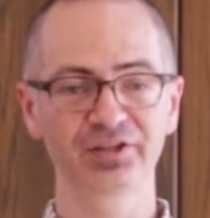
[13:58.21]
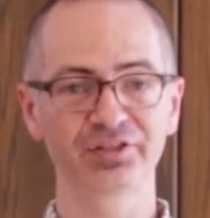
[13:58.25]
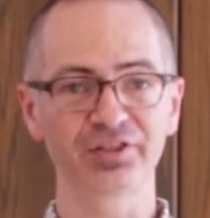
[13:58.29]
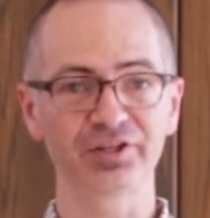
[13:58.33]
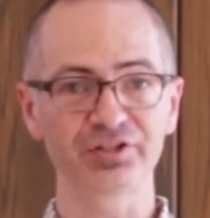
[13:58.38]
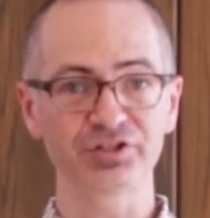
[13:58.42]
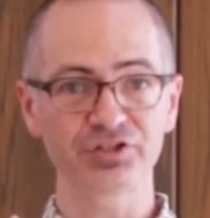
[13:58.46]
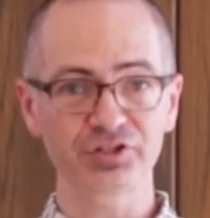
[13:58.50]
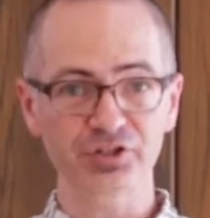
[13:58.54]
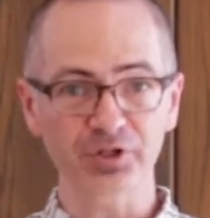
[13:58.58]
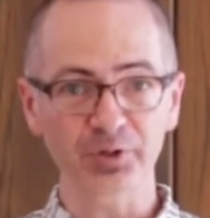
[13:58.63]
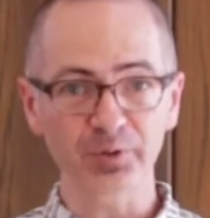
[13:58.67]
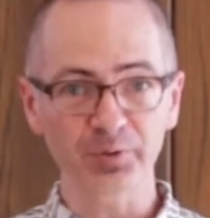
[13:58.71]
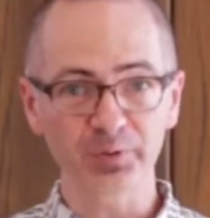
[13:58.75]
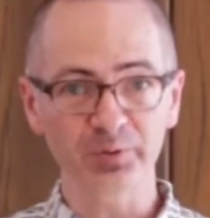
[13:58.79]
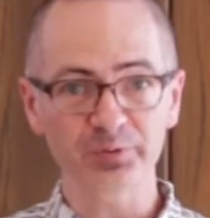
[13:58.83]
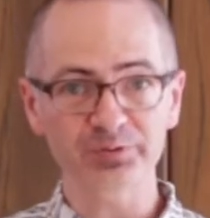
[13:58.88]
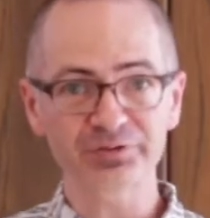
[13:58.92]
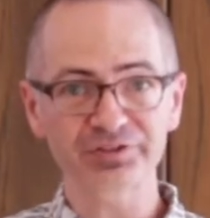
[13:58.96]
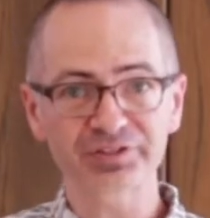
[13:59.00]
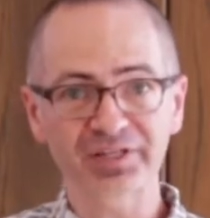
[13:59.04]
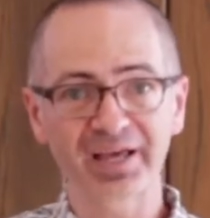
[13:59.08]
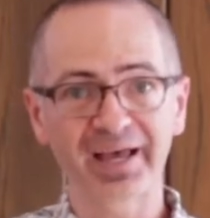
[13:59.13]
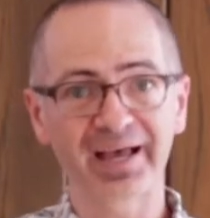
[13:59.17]
The
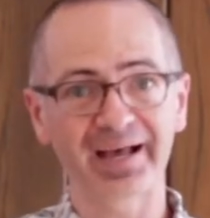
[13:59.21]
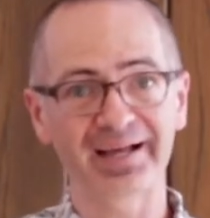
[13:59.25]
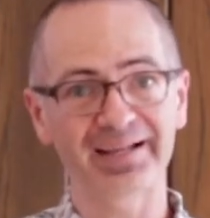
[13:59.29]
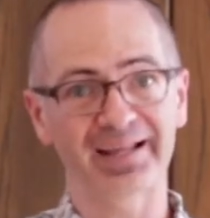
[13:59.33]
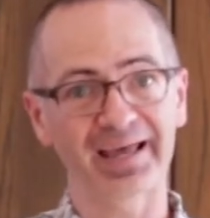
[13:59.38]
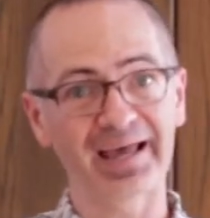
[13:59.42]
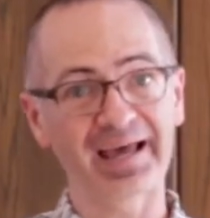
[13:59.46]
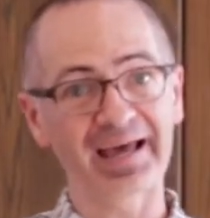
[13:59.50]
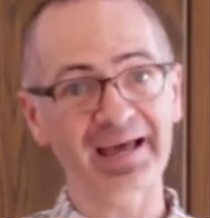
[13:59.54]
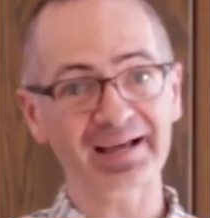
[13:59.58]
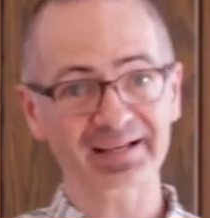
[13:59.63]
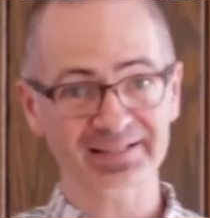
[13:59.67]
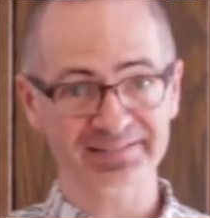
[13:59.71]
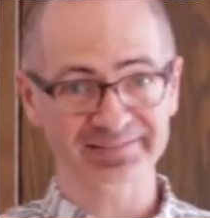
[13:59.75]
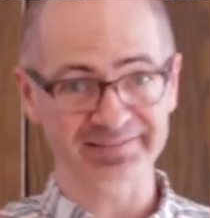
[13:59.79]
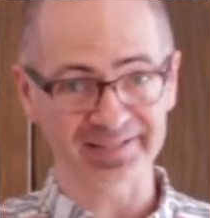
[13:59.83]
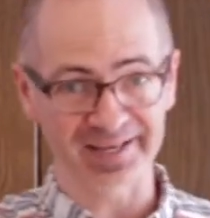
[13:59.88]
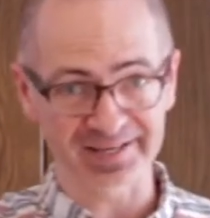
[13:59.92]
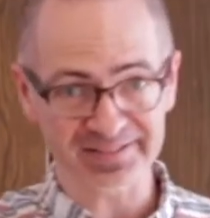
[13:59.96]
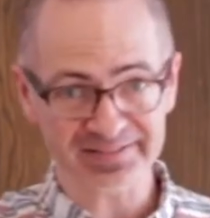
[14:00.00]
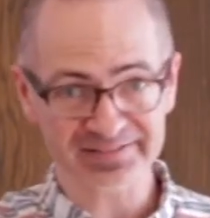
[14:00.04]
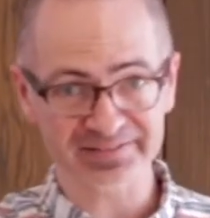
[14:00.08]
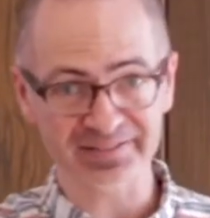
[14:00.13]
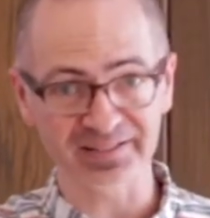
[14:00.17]
Jews had
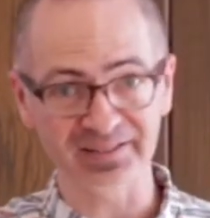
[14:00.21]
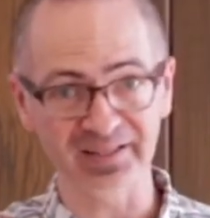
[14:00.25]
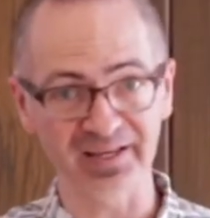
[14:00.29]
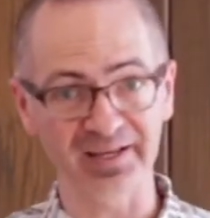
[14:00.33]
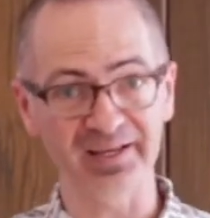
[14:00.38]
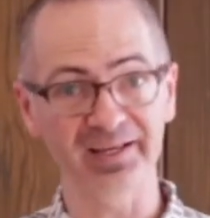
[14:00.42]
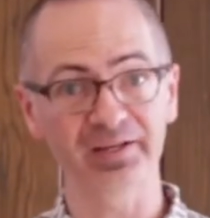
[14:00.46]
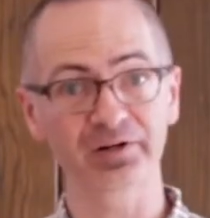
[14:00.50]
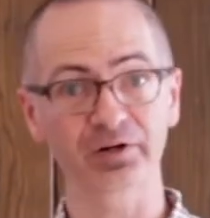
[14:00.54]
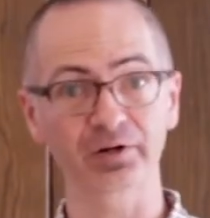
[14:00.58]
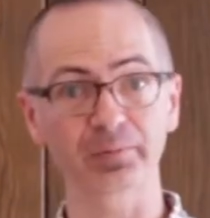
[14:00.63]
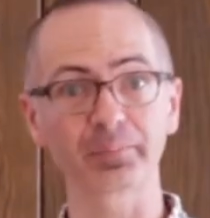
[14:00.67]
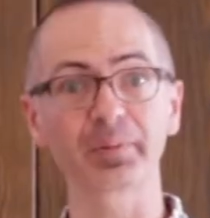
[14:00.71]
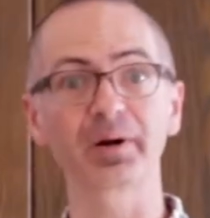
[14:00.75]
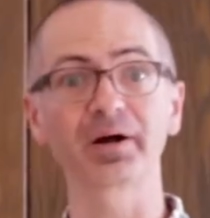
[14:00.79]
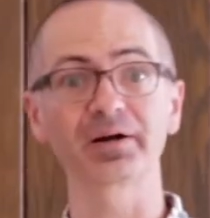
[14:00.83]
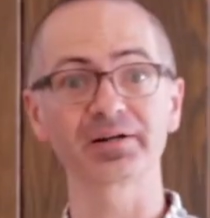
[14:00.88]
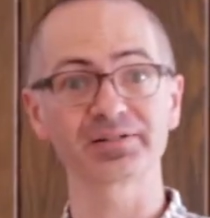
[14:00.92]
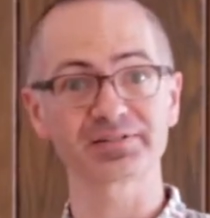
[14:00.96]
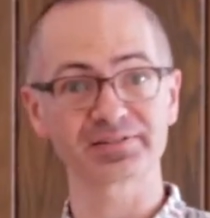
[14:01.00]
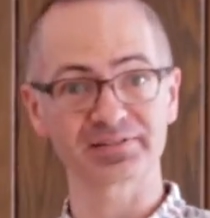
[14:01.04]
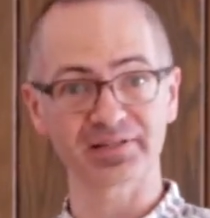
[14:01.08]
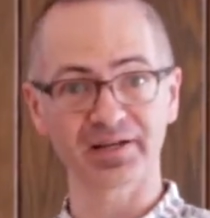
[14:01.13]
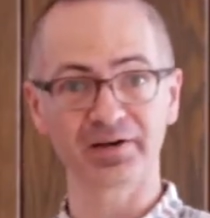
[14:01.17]
access to the inner
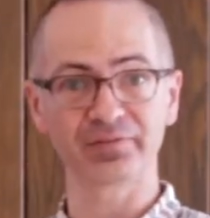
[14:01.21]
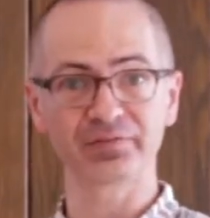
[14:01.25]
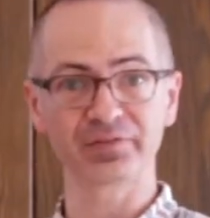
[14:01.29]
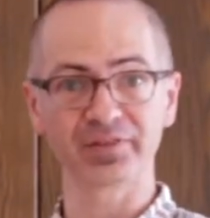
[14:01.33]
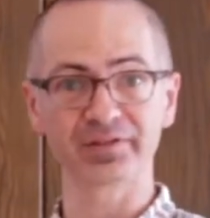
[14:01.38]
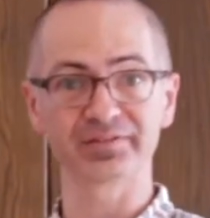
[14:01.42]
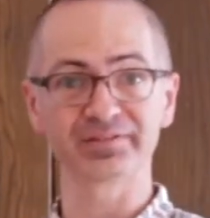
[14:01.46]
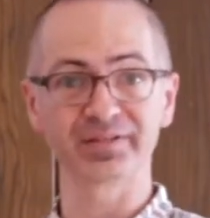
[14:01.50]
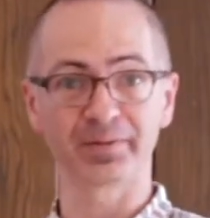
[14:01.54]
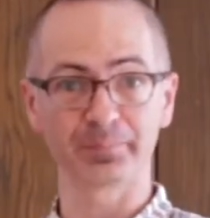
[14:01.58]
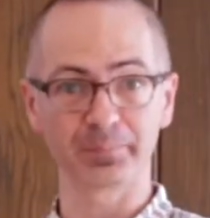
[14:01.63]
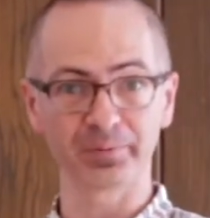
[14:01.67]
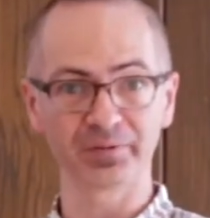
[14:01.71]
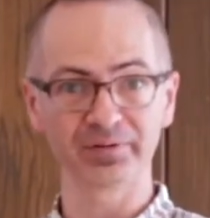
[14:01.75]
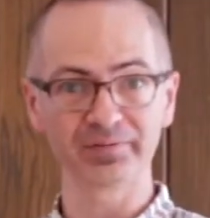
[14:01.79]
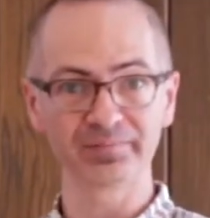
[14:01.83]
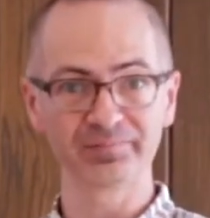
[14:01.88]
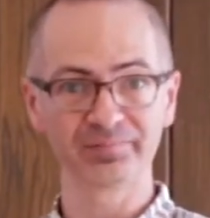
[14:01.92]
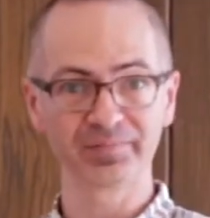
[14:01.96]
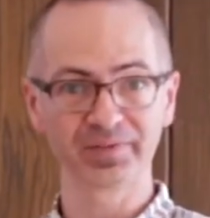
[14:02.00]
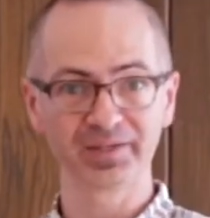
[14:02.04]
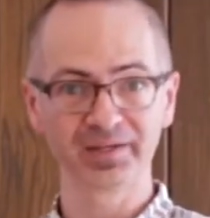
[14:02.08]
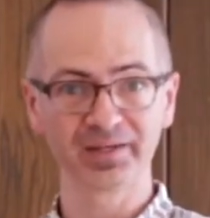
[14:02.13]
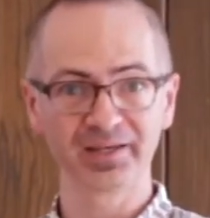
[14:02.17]
parts of the temple,
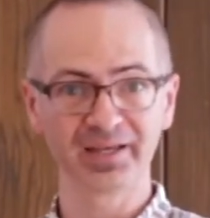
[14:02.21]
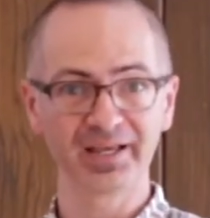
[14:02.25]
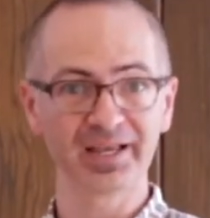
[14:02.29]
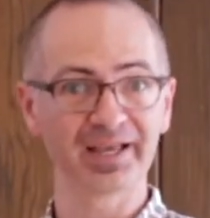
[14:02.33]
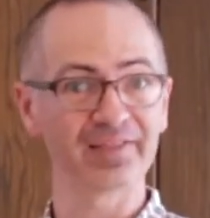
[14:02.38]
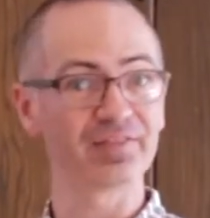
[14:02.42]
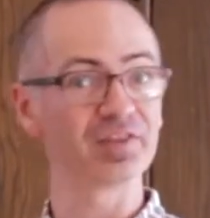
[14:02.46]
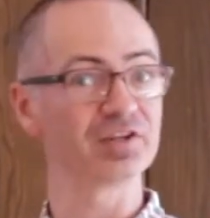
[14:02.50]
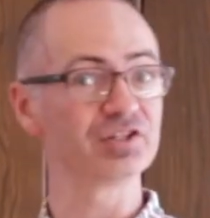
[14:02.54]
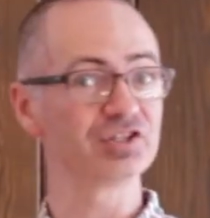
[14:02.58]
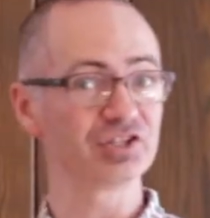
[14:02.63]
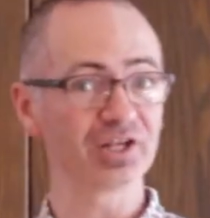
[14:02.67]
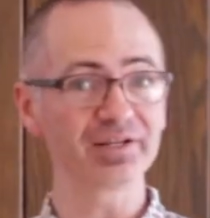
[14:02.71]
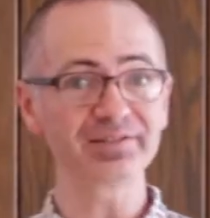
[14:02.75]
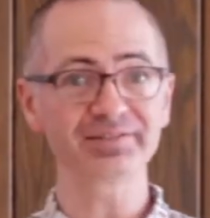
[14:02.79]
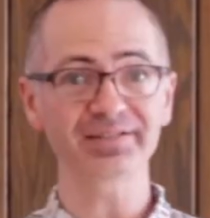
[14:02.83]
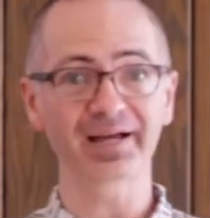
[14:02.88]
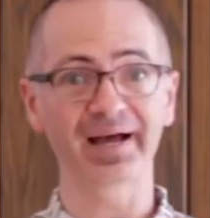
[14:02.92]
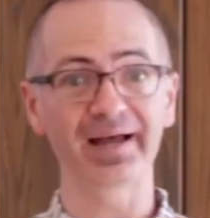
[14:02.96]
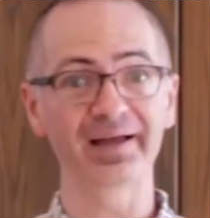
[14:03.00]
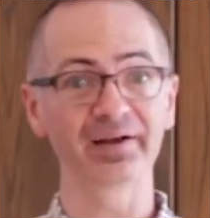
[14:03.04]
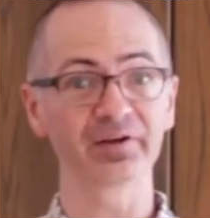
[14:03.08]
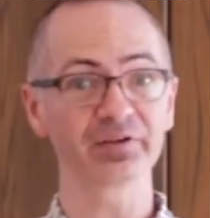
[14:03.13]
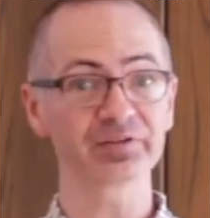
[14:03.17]
and the
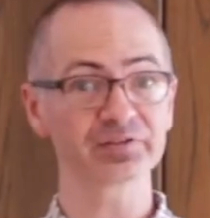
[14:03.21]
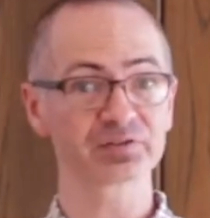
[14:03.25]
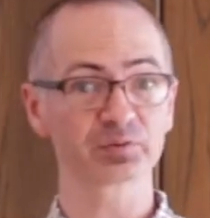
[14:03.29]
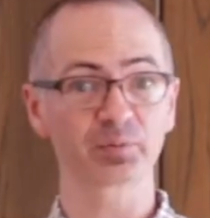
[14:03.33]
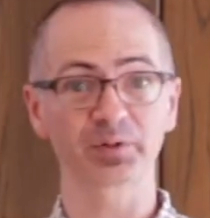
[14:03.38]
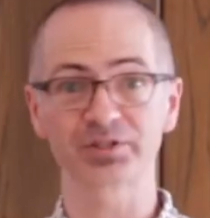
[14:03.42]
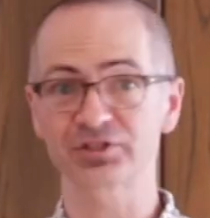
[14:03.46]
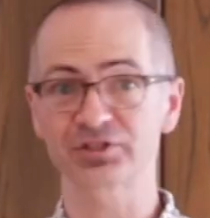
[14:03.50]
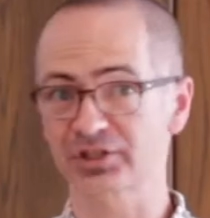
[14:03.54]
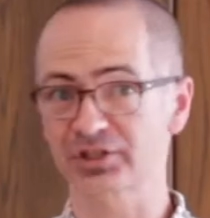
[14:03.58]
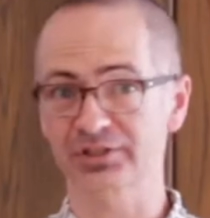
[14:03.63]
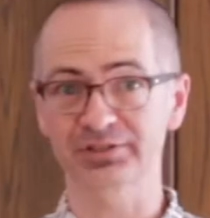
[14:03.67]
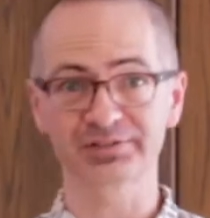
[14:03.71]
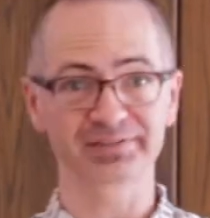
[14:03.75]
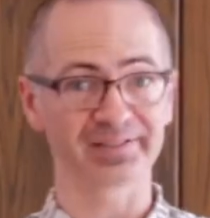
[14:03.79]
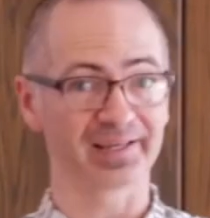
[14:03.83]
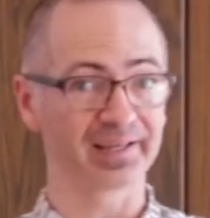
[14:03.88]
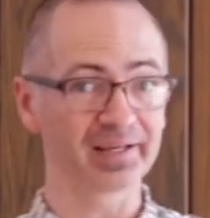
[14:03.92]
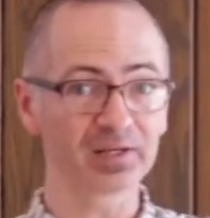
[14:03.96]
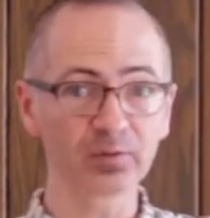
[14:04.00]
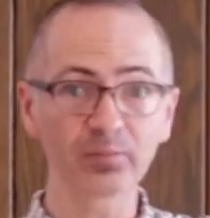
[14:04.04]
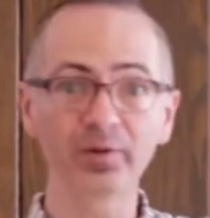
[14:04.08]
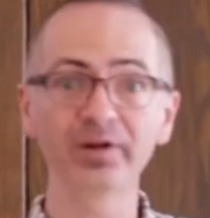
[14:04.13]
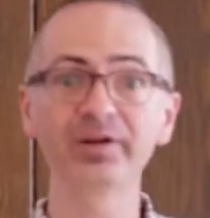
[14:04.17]
Gentiles, is
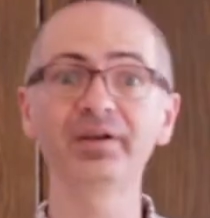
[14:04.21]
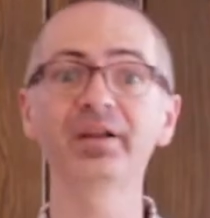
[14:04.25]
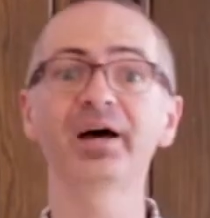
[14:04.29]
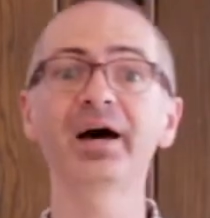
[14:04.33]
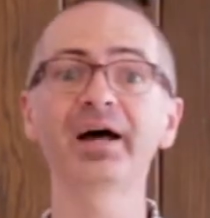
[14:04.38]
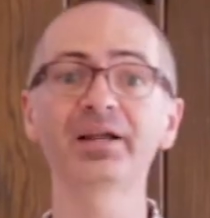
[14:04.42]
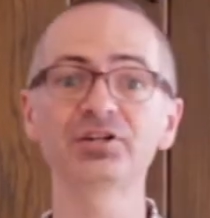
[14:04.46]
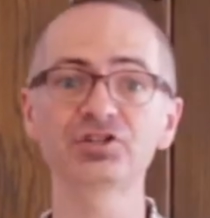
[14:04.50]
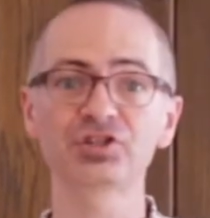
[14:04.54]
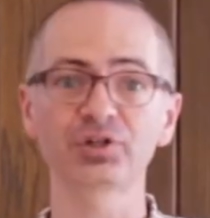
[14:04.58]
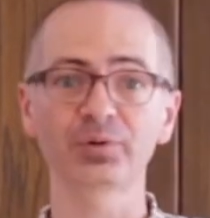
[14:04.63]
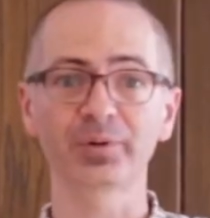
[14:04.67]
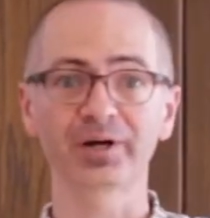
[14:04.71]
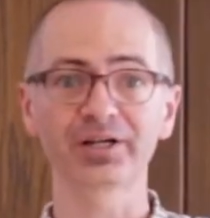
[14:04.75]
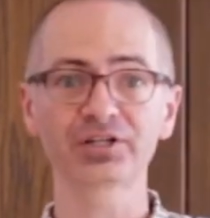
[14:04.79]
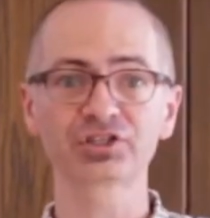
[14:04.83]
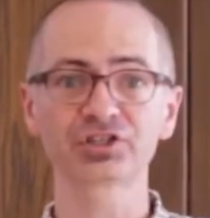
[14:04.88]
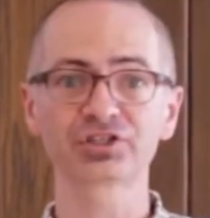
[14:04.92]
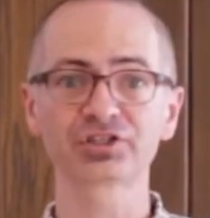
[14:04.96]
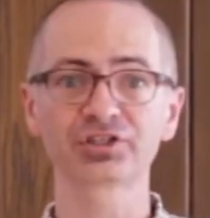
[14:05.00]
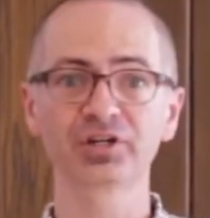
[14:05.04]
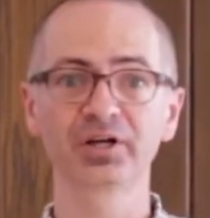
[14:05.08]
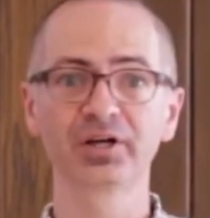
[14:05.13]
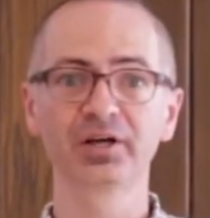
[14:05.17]
anyone non
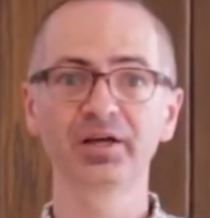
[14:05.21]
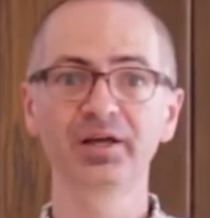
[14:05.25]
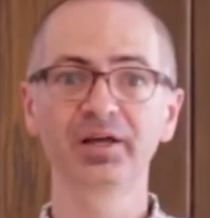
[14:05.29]
Jewish,